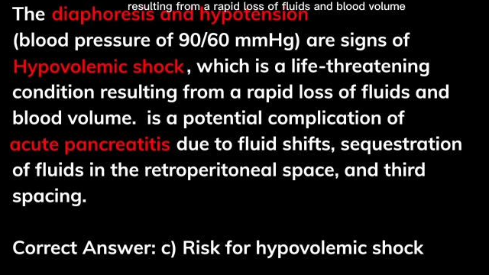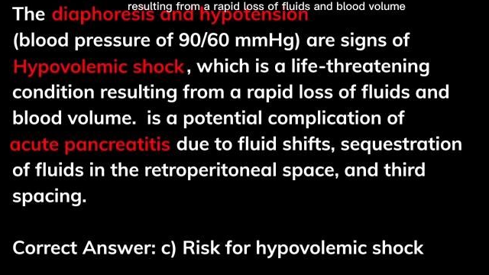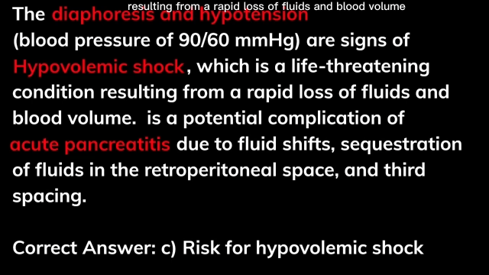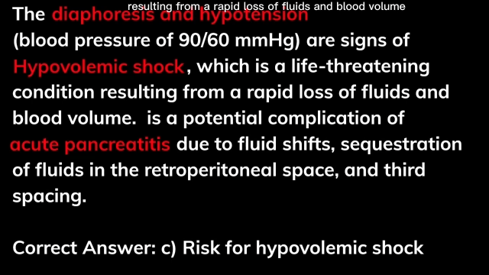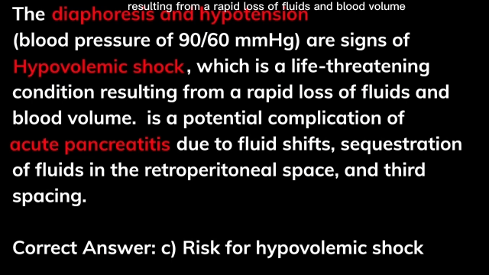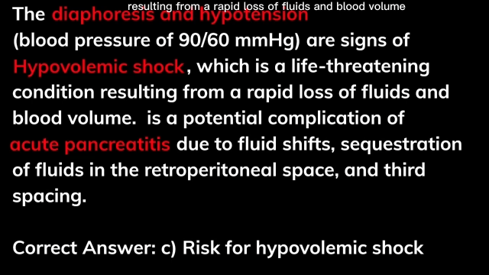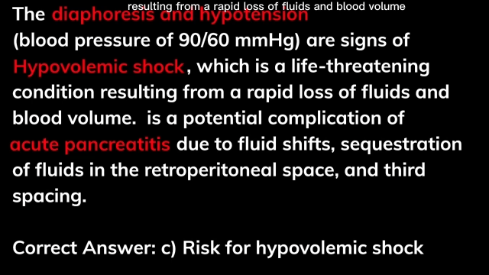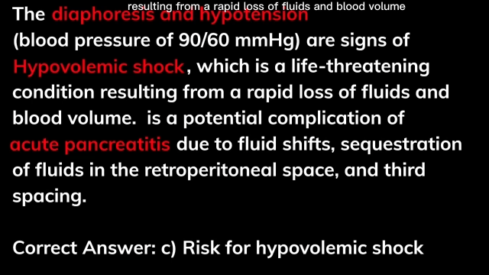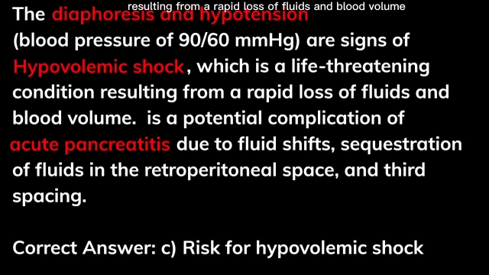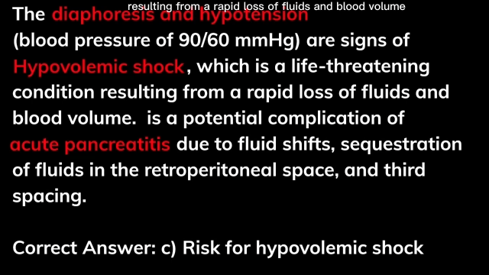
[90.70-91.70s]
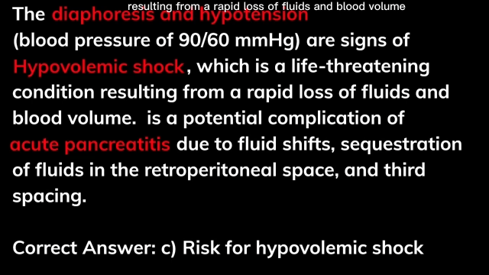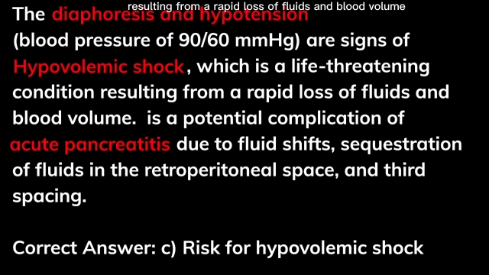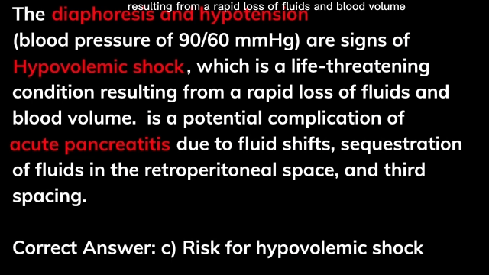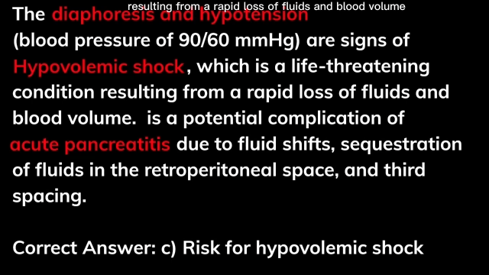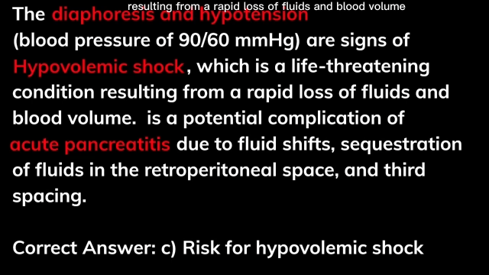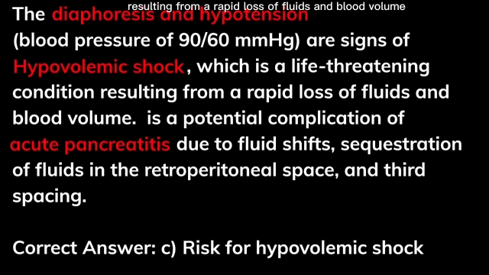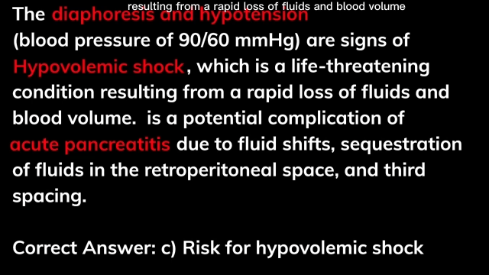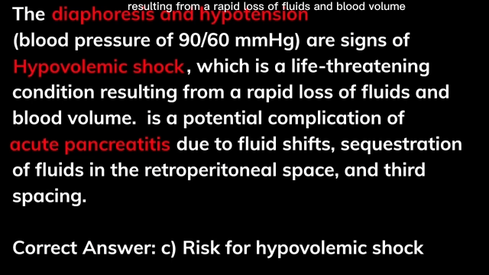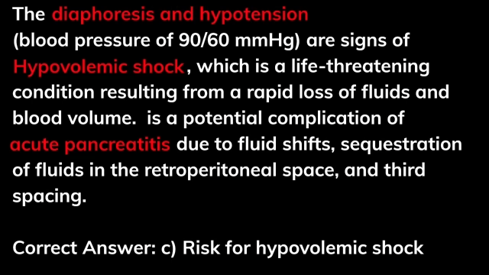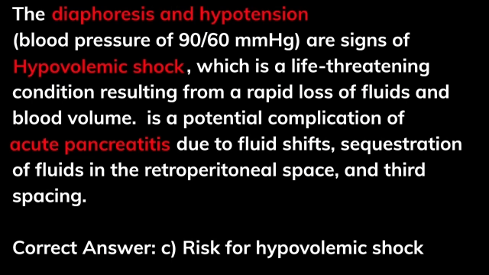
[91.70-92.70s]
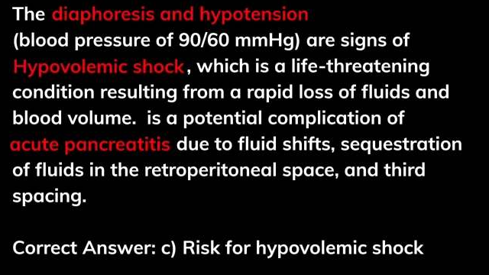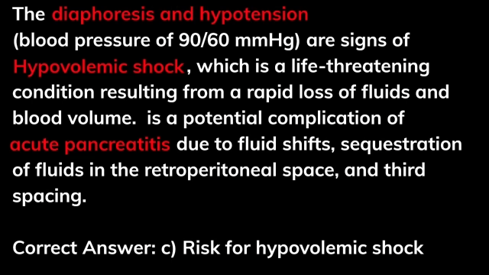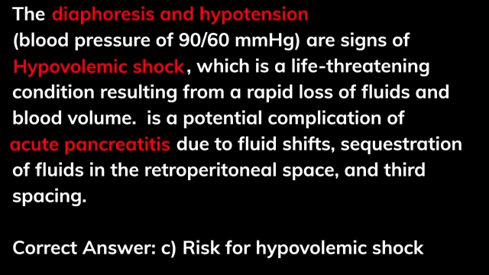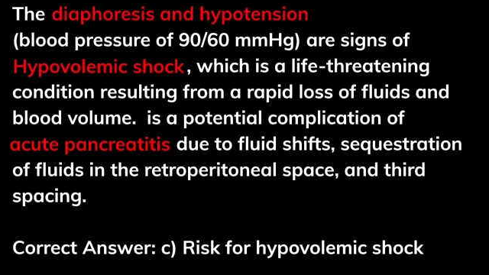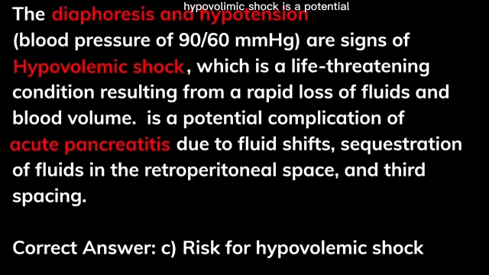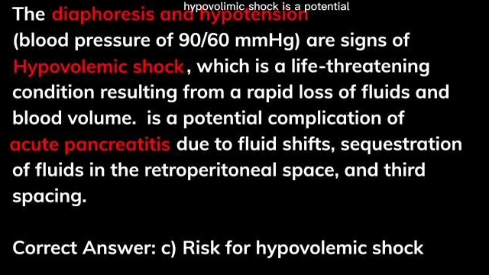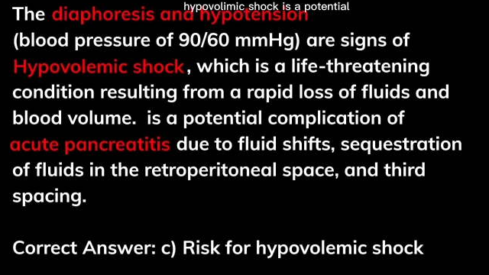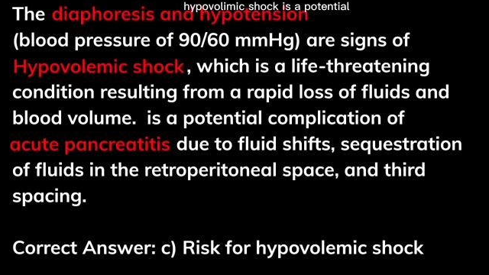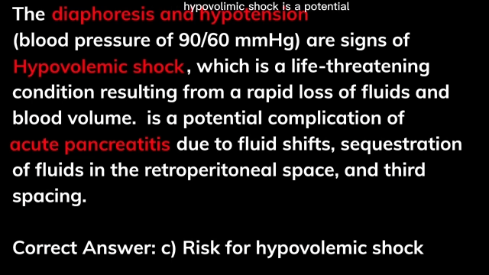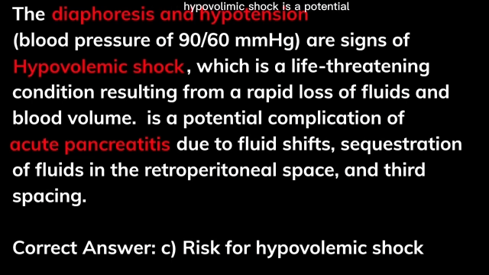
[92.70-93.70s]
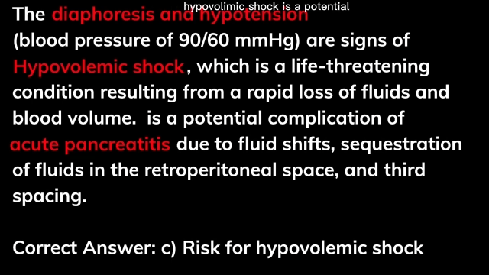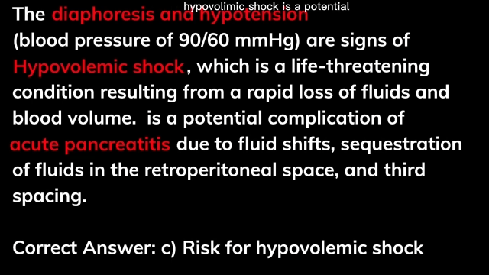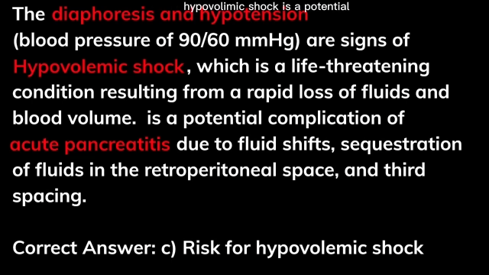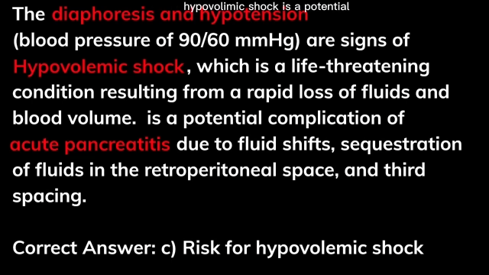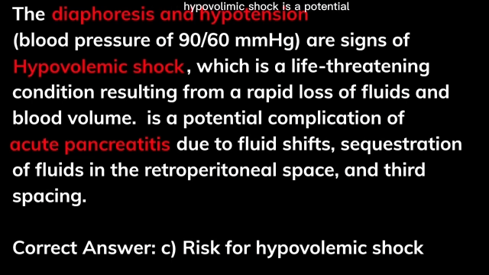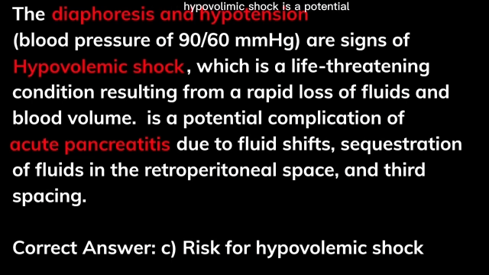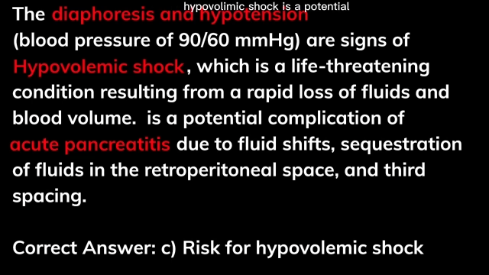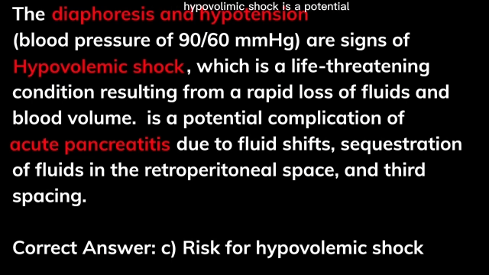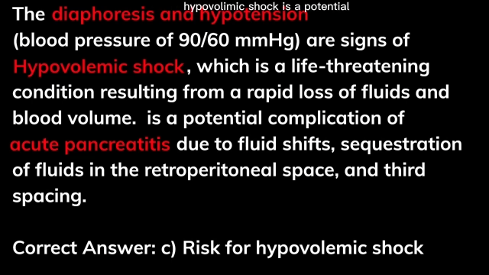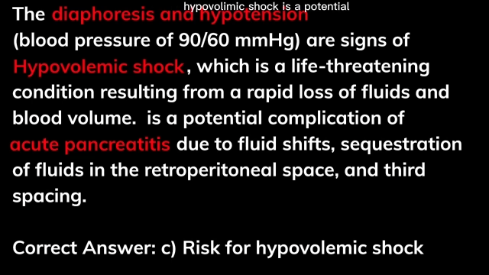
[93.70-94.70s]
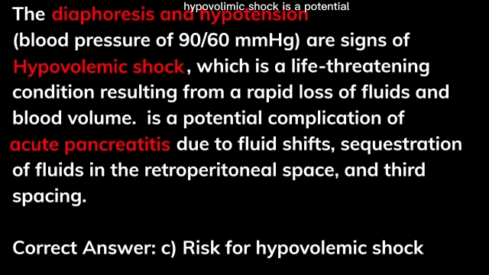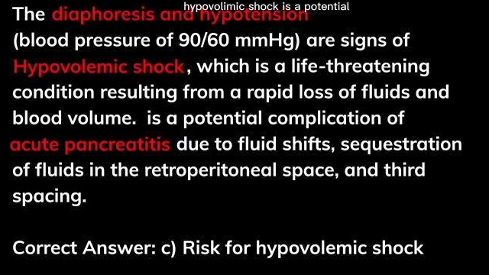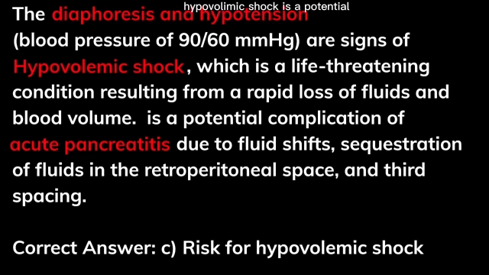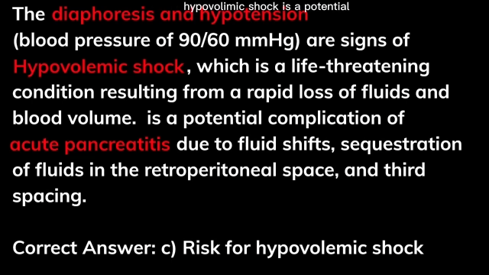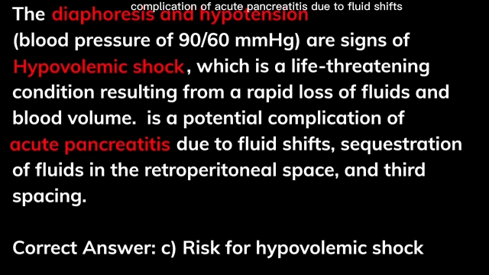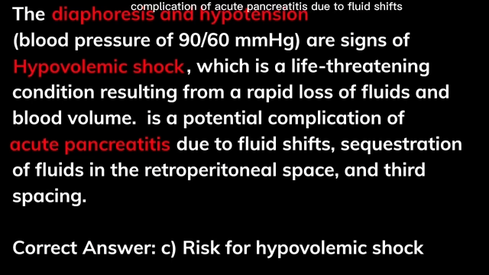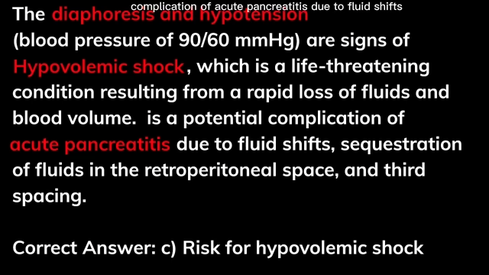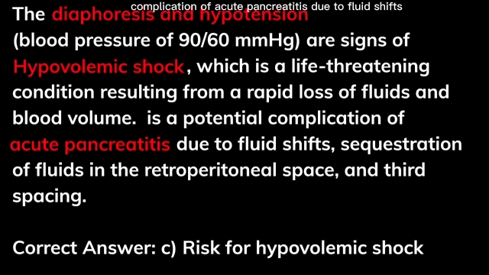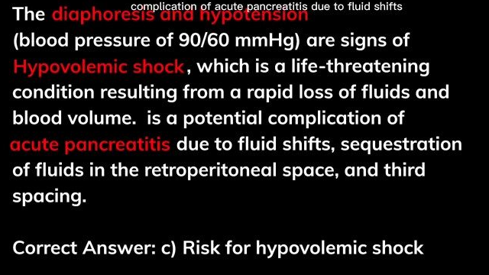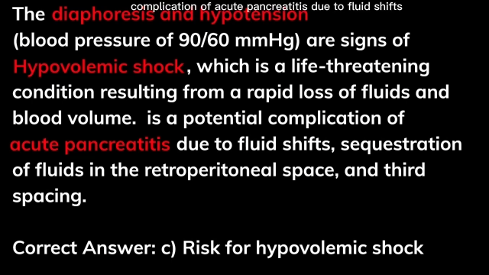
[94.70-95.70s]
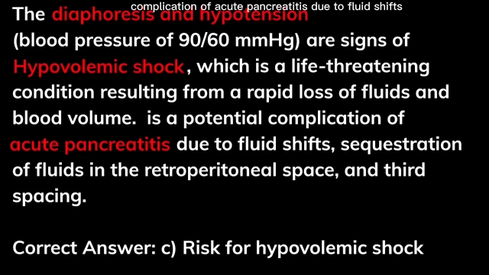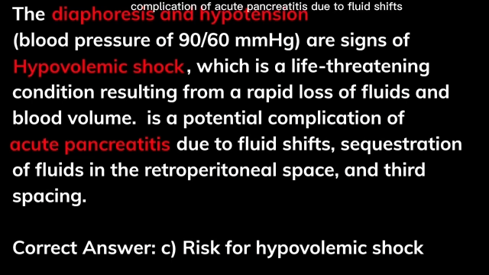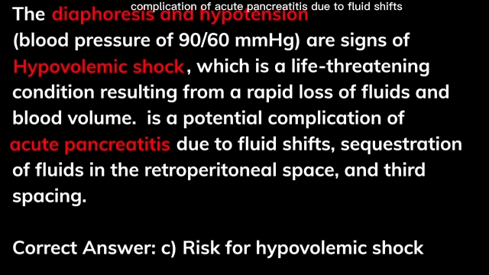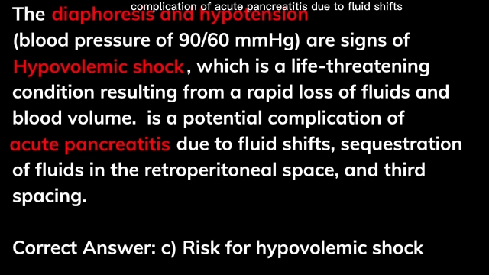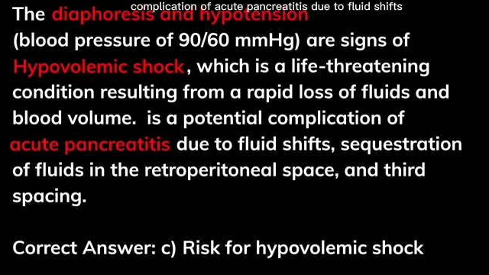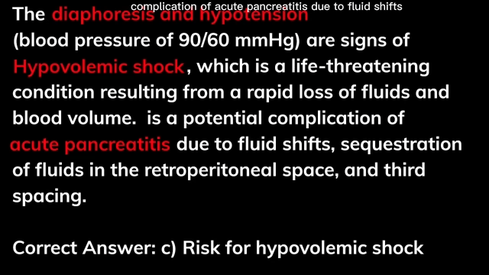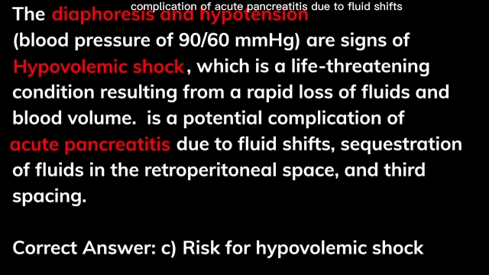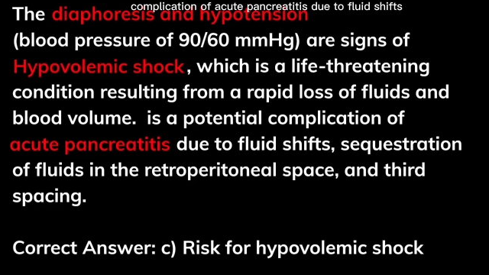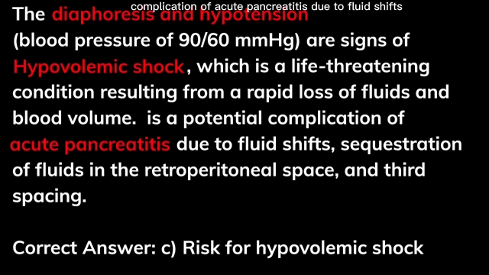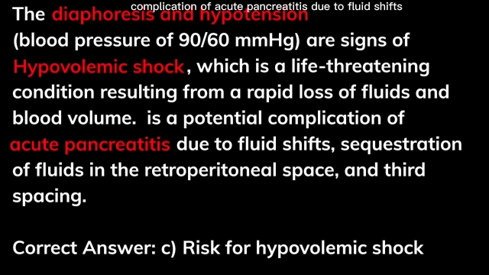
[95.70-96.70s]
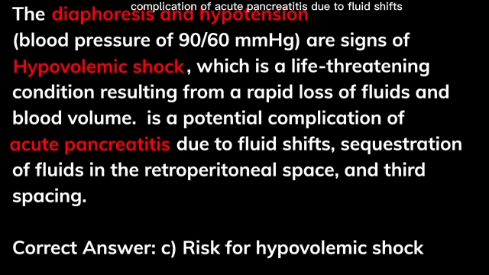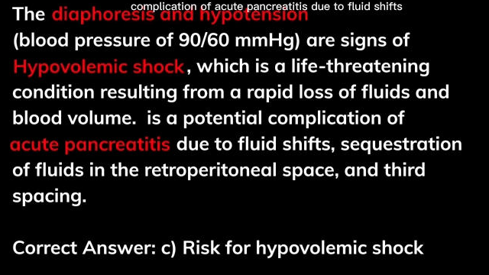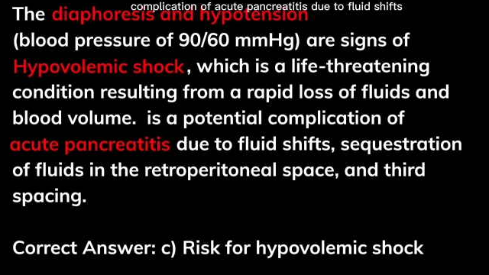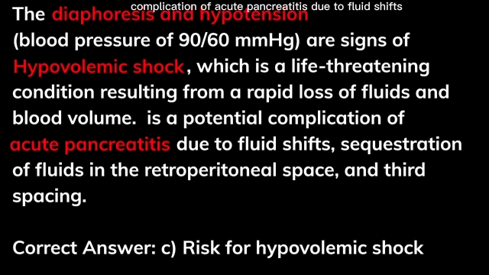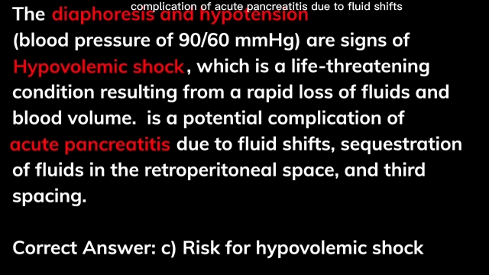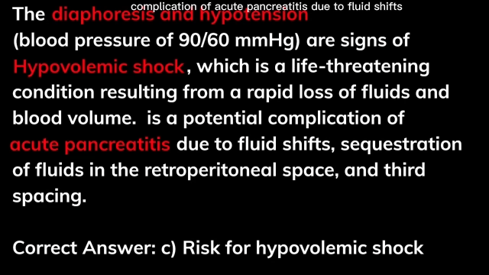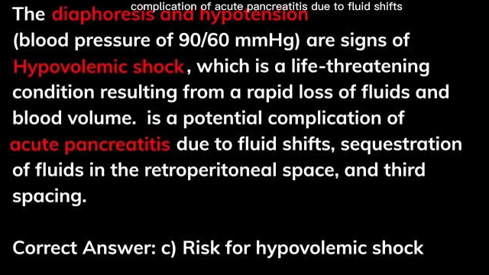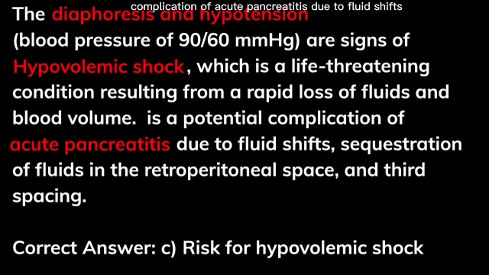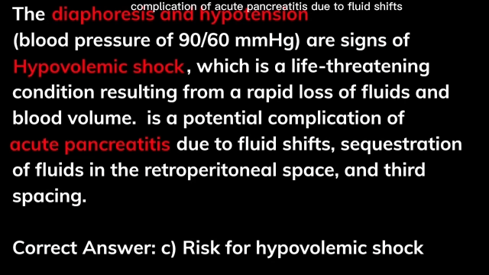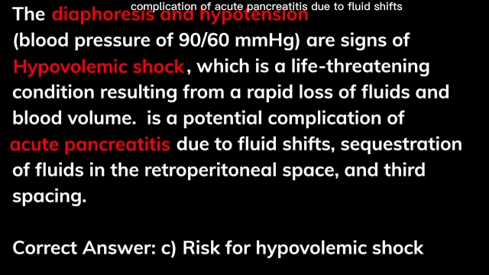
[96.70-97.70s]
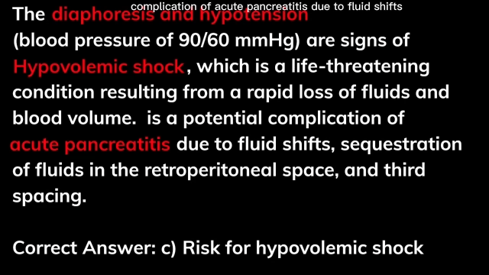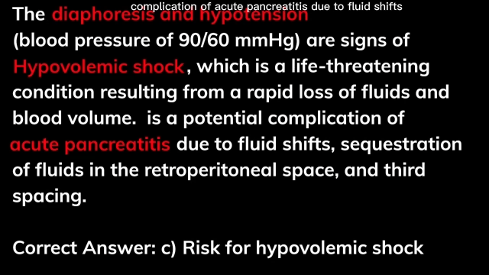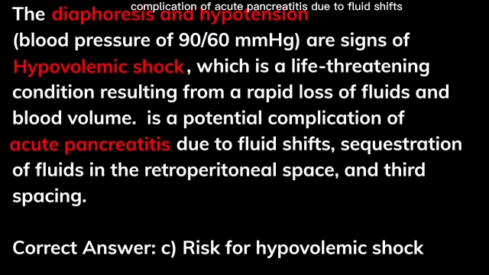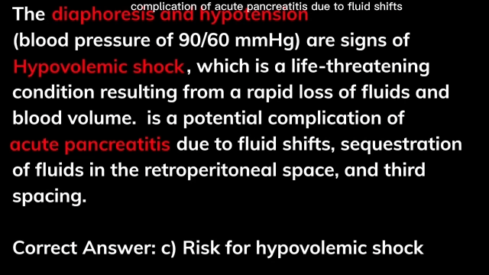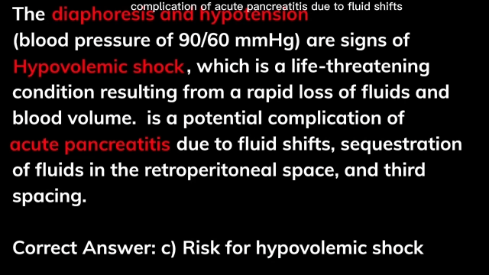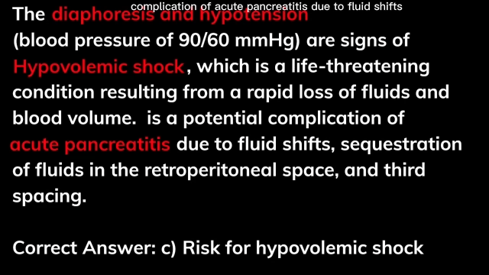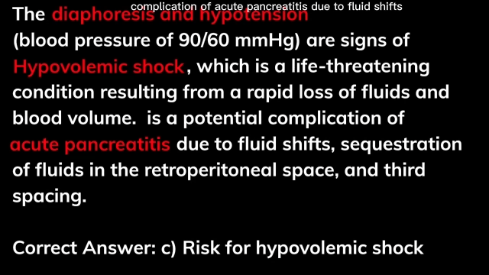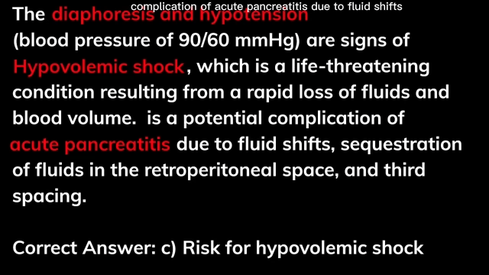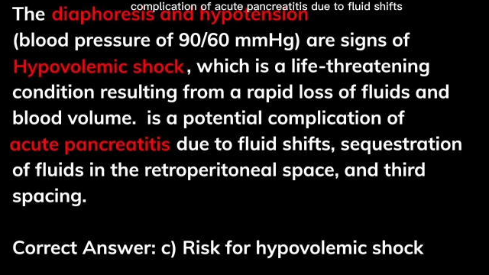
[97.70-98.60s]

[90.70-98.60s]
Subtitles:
No face is visible, so there are no lips to read.